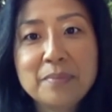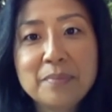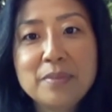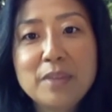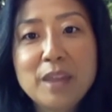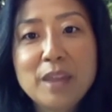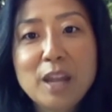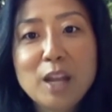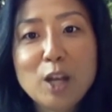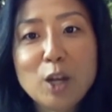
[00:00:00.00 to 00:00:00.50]

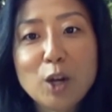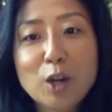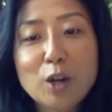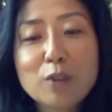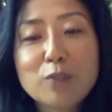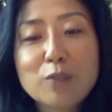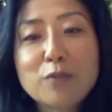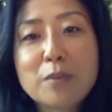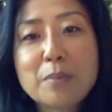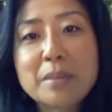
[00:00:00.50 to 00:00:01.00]
They
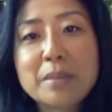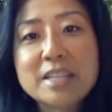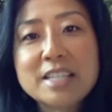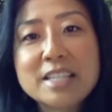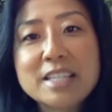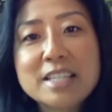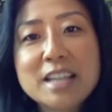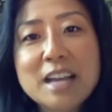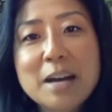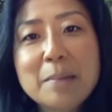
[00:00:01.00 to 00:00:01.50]
learn from the
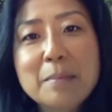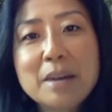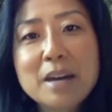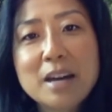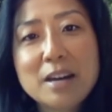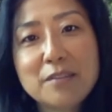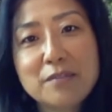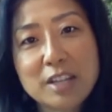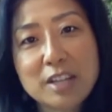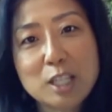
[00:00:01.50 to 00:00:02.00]
sum
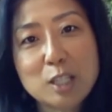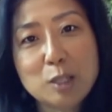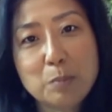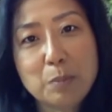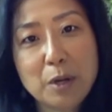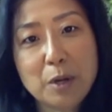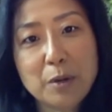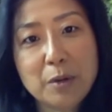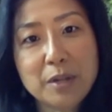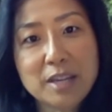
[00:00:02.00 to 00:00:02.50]
of
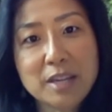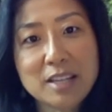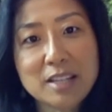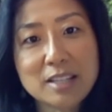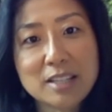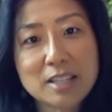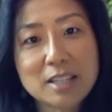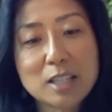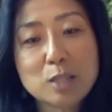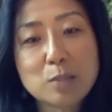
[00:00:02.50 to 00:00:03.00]

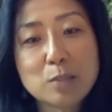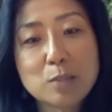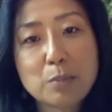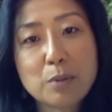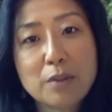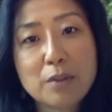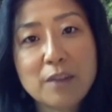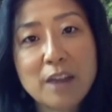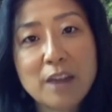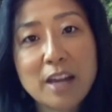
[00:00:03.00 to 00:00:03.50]
experiences
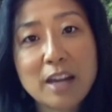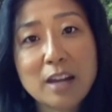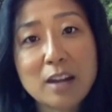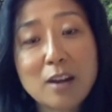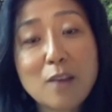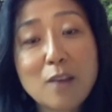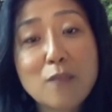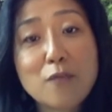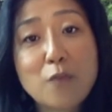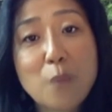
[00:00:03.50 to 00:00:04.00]
provided
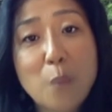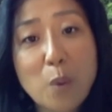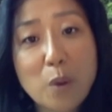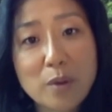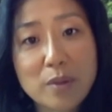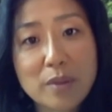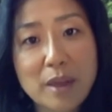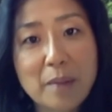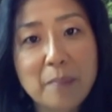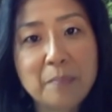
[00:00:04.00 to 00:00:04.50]
for
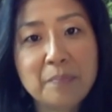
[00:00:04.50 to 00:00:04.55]
them.